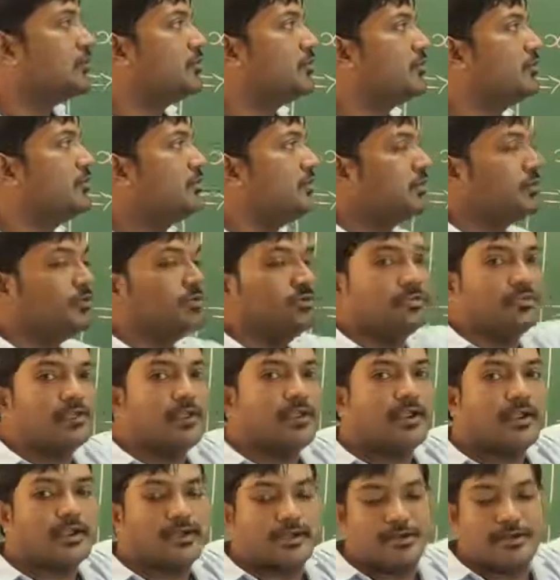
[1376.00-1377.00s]
have to use
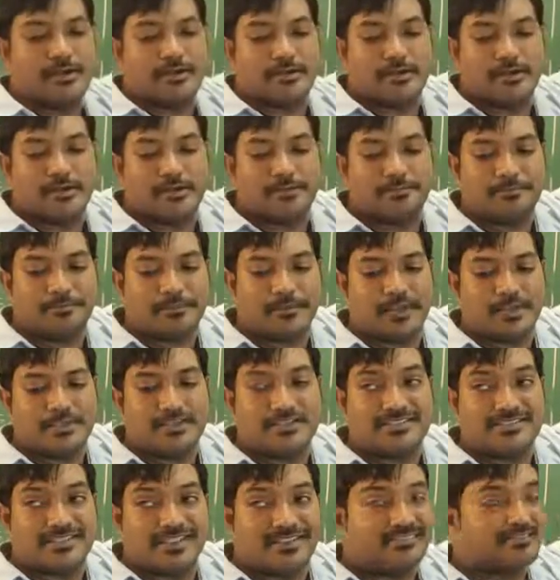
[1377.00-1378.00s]
the identity. I'll
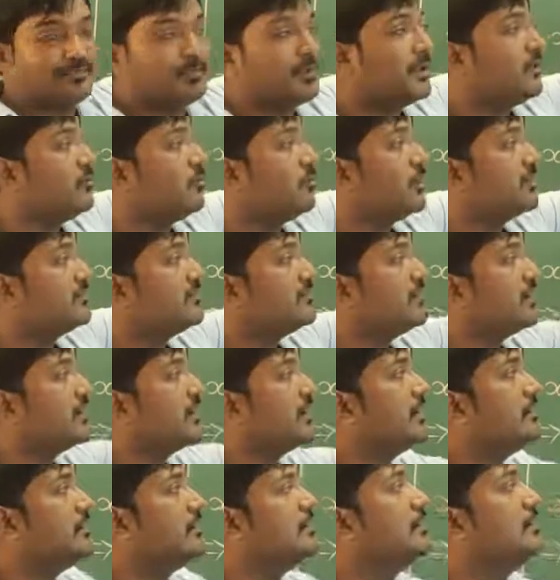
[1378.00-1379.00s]
just explain once
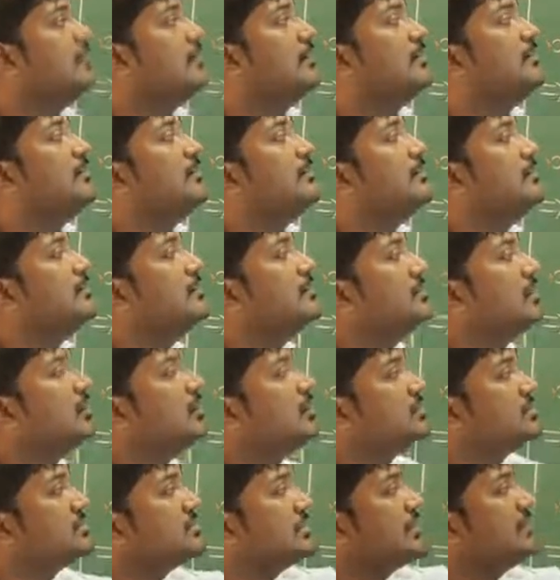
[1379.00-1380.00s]
again. Here the
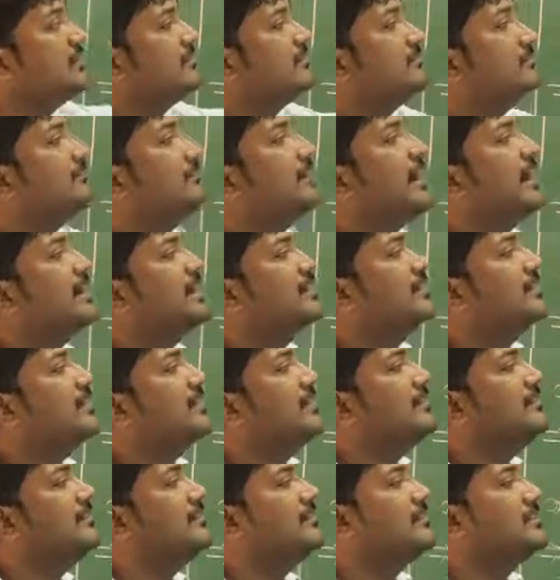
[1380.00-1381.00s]
question is
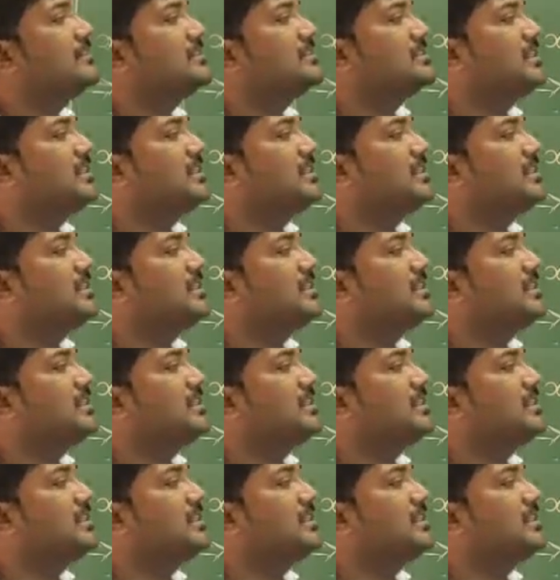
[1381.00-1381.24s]
factorize